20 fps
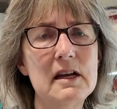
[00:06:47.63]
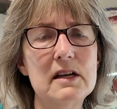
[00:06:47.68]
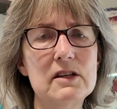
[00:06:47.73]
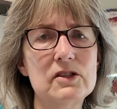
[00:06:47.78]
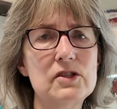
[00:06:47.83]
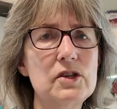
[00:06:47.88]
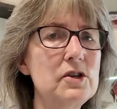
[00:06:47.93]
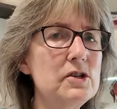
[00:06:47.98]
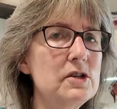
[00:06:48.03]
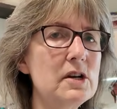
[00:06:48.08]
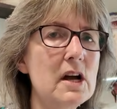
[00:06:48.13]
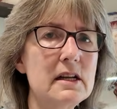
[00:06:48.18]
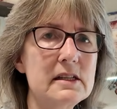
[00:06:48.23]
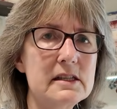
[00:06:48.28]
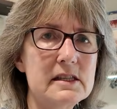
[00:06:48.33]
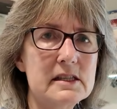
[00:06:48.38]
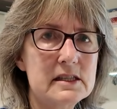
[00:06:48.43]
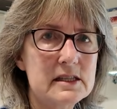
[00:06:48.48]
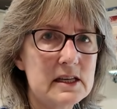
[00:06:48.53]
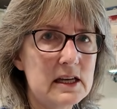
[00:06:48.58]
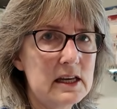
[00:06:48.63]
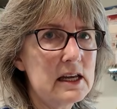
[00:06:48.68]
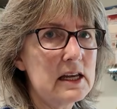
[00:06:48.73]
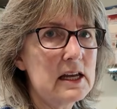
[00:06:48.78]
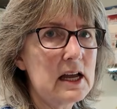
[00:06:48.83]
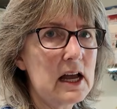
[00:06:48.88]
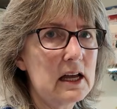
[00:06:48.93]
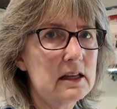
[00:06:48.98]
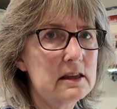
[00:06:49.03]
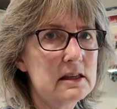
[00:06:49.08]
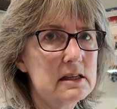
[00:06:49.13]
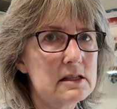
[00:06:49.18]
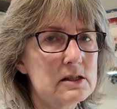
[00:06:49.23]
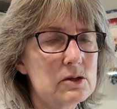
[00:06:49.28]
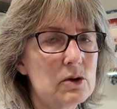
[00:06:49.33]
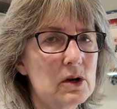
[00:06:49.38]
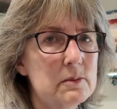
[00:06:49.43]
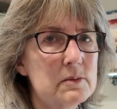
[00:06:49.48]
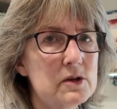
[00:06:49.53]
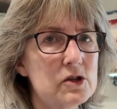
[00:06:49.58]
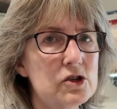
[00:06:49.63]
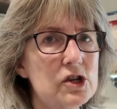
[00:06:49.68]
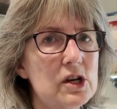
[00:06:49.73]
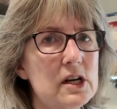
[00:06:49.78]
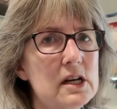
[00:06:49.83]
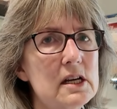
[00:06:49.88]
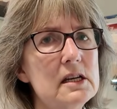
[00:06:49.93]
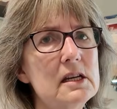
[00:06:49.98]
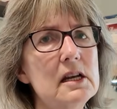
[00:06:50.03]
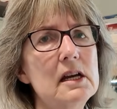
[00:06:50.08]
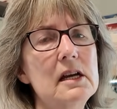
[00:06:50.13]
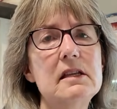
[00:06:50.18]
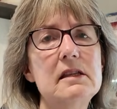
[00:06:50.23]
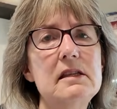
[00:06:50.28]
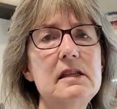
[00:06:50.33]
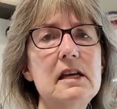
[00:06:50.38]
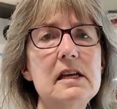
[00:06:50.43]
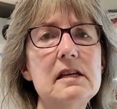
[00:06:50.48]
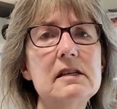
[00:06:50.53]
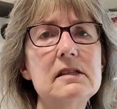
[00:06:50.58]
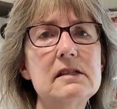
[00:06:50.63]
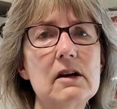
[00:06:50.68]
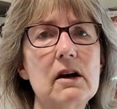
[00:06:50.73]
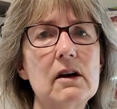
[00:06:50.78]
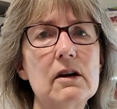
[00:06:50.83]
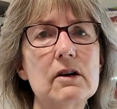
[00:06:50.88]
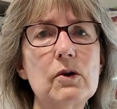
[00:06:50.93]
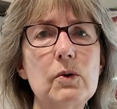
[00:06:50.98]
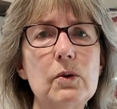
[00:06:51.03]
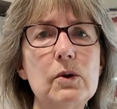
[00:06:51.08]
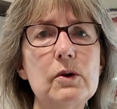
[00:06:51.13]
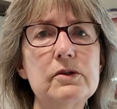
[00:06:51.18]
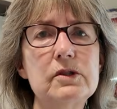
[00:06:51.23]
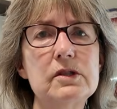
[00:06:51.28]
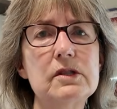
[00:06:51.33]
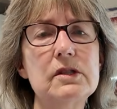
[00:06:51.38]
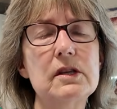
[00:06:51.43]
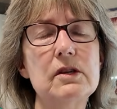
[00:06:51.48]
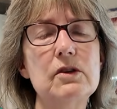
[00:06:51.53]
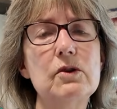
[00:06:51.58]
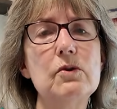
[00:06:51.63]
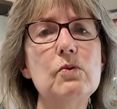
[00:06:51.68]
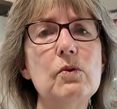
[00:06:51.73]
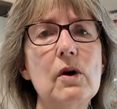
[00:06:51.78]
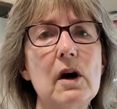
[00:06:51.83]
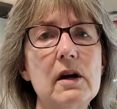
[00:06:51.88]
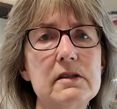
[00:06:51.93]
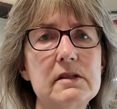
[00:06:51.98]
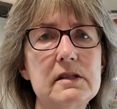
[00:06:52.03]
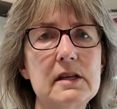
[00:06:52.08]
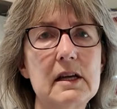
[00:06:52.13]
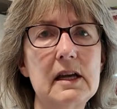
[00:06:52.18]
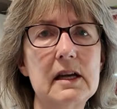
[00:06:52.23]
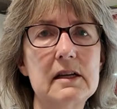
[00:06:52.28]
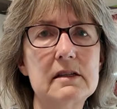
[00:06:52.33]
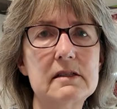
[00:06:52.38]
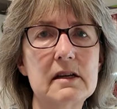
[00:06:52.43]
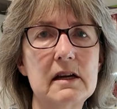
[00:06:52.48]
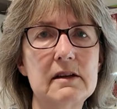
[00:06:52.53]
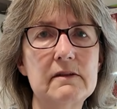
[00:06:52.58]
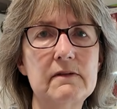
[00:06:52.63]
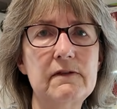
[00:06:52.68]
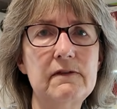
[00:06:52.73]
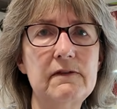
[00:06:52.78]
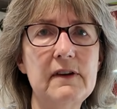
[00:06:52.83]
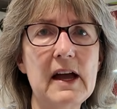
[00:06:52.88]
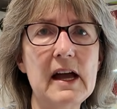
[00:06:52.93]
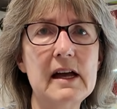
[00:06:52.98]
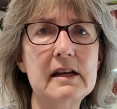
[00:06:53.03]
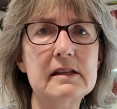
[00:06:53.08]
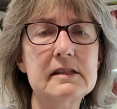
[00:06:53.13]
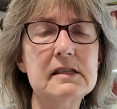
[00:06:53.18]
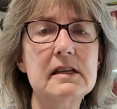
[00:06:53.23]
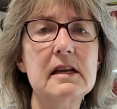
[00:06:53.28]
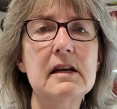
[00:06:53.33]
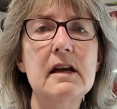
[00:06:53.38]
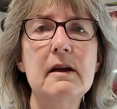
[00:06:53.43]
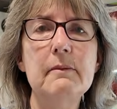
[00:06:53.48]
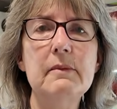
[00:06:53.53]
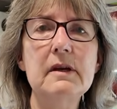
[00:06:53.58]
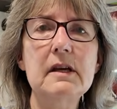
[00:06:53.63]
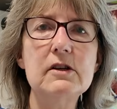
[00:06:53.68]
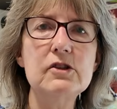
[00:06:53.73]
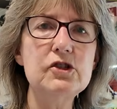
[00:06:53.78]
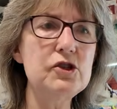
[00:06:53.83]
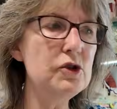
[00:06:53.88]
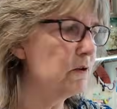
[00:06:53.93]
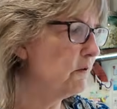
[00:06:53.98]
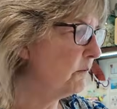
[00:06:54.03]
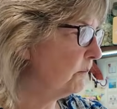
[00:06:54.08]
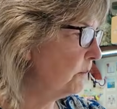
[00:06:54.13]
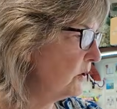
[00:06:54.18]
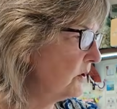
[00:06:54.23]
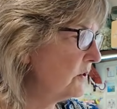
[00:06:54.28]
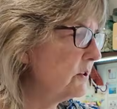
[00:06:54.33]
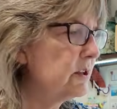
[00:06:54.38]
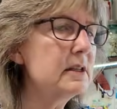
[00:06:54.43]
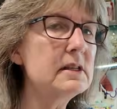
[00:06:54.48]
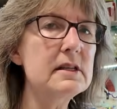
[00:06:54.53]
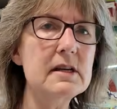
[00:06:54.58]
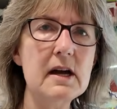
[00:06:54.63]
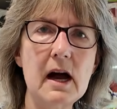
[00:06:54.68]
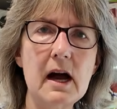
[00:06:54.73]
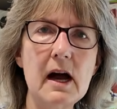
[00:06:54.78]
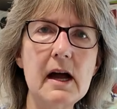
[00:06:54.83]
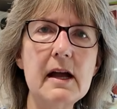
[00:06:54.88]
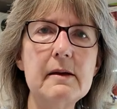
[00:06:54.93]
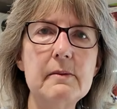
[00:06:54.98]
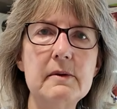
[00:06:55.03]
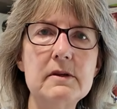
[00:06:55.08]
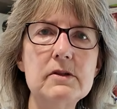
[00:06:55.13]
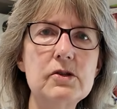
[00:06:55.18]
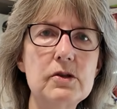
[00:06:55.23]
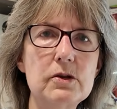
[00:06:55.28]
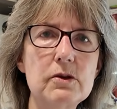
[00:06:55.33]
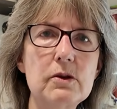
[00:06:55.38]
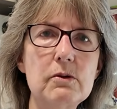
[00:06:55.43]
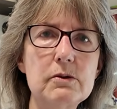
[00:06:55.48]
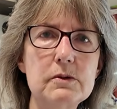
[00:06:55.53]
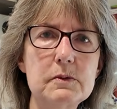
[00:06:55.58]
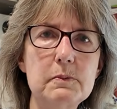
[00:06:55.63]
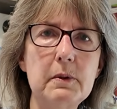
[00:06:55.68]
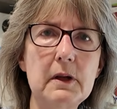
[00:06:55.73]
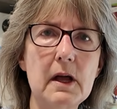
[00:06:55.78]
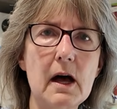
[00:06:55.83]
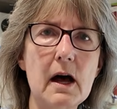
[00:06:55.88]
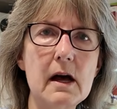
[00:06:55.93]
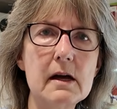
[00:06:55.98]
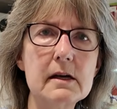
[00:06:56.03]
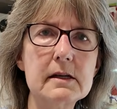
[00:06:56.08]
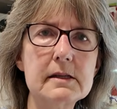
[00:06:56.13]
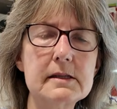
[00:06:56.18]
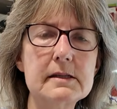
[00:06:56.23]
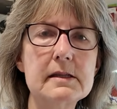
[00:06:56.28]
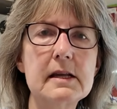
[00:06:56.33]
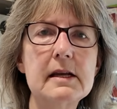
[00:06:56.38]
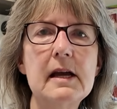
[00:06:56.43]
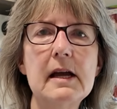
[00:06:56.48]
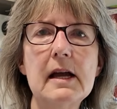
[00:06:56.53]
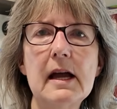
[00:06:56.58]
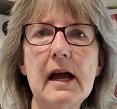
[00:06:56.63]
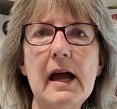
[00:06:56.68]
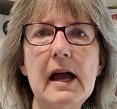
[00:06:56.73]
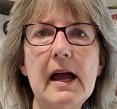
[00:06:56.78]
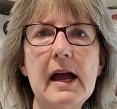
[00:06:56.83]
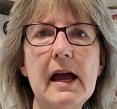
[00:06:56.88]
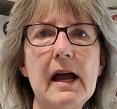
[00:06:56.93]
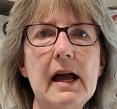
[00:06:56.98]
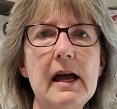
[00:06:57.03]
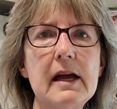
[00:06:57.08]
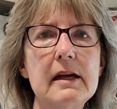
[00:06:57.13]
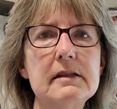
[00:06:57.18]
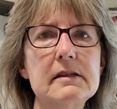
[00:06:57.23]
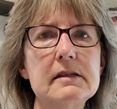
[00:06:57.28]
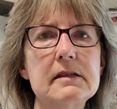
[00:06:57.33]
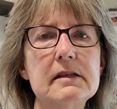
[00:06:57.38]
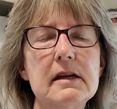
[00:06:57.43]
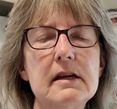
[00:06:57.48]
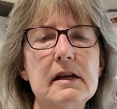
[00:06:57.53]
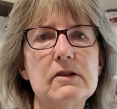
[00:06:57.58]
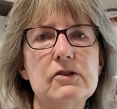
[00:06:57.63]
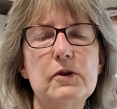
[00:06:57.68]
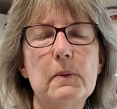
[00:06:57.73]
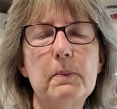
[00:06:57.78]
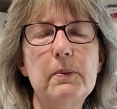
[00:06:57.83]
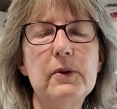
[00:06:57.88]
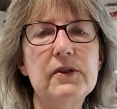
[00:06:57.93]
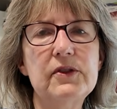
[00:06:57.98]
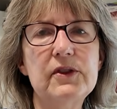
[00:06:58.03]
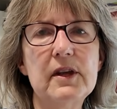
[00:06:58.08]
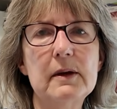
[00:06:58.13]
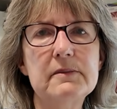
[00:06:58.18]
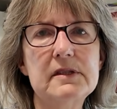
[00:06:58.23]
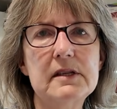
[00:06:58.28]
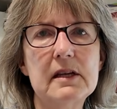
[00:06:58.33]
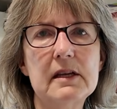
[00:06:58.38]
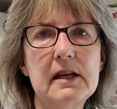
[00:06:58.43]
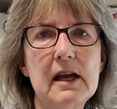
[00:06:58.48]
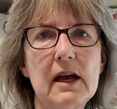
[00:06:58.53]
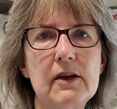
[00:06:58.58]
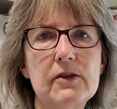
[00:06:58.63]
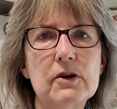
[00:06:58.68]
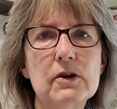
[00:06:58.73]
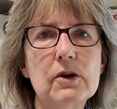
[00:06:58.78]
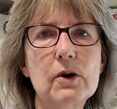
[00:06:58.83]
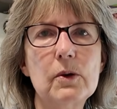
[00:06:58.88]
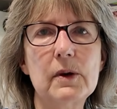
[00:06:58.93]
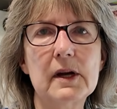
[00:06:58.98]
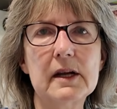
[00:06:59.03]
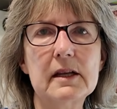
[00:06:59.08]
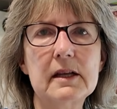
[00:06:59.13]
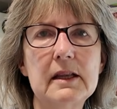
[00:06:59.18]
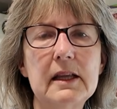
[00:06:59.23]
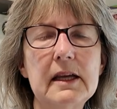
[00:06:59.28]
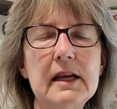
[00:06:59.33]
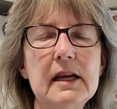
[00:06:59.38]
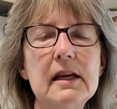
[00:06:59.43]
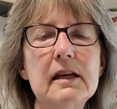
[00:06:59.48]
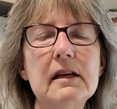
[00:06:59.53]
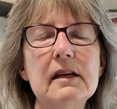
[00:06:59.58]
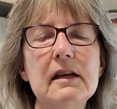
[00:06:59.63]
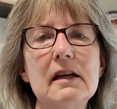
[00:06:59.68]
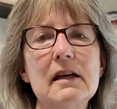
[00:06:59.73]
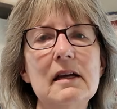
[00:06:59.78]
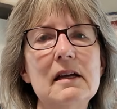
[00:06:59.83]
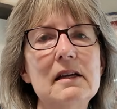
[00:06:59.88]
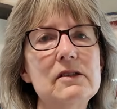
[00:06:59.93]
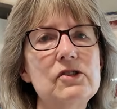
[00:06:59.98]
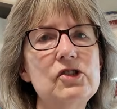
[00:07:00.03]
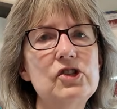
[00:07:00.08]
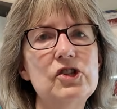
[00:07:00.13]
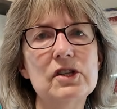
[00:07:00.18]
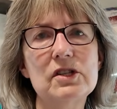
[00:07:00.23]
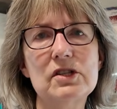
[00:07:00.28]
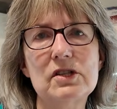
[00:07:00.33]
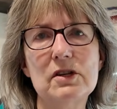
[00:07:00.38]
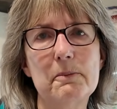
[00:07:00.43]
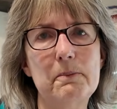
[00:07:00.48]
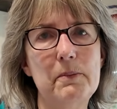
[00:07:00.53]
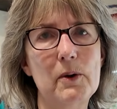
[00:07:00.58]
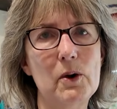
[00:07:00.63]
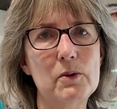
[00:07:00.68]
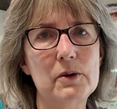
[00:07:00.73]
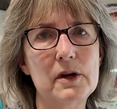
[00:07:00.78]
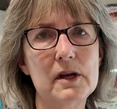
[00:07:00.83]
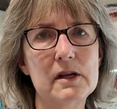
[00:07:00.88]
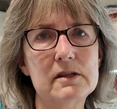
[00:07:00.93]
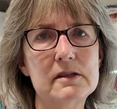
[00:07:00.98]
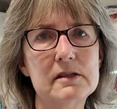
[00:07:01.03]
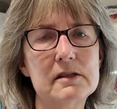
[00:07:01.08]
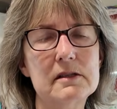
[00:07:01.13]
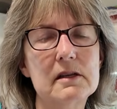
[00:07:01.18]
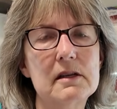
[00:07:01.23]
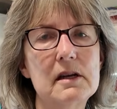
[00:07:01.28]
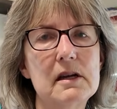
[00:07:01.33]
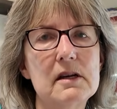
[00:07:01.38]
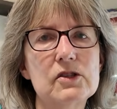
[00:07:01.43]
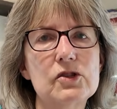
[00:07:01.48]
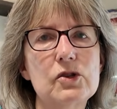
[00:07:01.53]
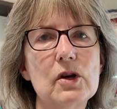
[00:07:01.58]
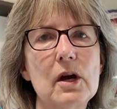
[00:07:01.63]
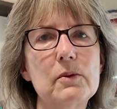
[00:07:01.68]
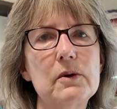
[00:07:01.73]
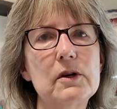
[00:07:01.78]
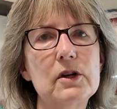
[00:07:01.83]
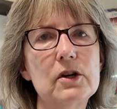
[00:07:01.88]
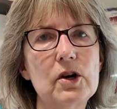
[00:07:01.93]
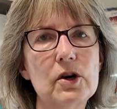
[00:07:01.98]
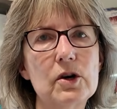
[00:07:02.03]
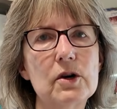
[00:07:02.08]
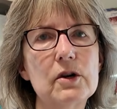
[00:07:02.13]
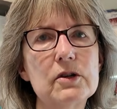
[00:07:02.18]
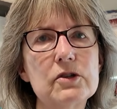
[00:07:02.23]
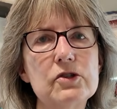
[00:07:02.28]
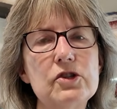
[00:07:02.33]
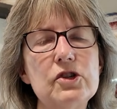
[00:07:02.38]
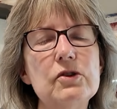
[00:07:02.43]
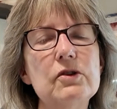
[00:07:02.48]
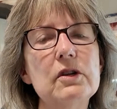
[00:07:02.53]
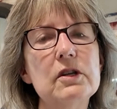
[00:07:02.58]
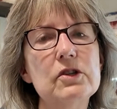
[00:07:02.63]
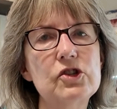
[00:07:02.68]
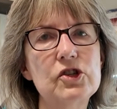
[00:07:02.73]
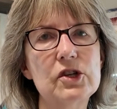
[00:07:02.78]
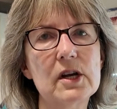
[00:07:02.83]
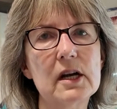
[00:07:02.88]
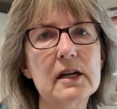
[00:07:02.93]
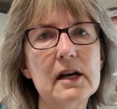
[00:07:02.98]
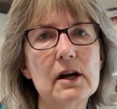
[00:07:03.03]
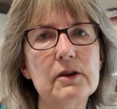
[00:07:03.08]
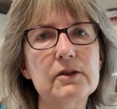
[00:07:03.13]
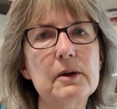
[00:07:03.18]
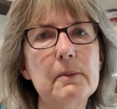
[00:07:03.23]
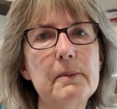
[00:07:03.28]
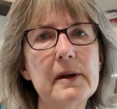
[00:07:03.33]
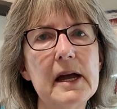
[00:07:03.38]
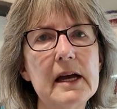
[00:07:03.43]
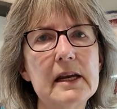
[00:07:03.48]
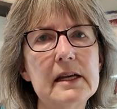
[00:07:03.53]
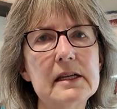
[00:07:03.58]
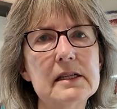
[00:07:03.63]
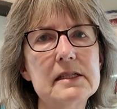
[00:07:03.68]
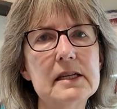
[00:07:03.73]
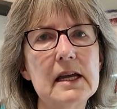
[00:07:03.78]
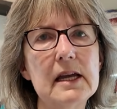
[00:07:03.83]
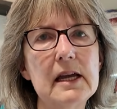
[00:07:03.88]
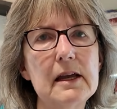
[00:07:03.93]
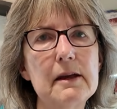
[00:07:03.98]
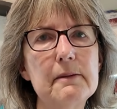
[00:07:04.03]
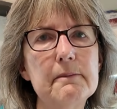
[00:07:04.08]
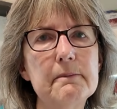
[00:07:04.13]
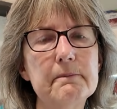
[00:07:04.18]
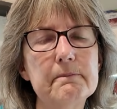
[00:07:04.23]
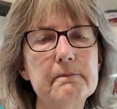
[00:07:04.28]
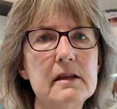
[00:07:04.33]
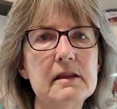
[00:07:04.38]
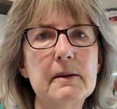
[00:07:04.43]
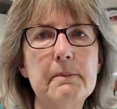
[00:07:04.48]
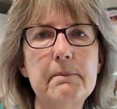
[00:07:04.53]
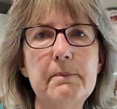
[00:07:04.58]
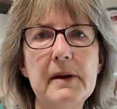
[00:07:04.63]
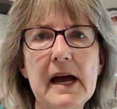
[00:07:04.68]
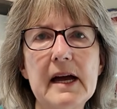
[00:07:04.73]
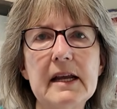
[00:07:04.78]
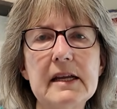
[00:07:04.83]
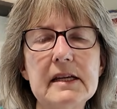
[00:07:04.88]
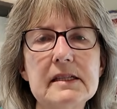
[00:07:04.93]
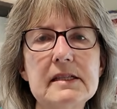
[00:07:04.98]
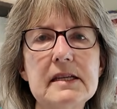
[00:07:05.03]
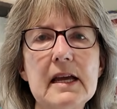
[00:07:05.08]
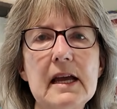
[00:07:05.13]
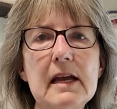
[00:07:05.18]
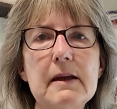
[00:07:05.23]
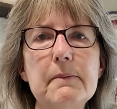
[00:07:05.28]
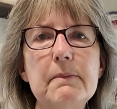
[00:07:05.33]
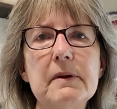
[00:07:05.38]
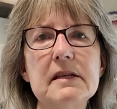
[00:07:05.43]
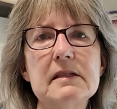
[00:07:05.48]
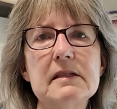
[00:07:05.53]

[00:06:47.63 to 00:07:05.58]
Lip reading: So you're not sitting at the sewing machine. These are quilts that you want to get done fast because you've put the time into those blocks, and to put them together quickly is just a bonus. So I would encourage you to check out the batting tape. The batting tape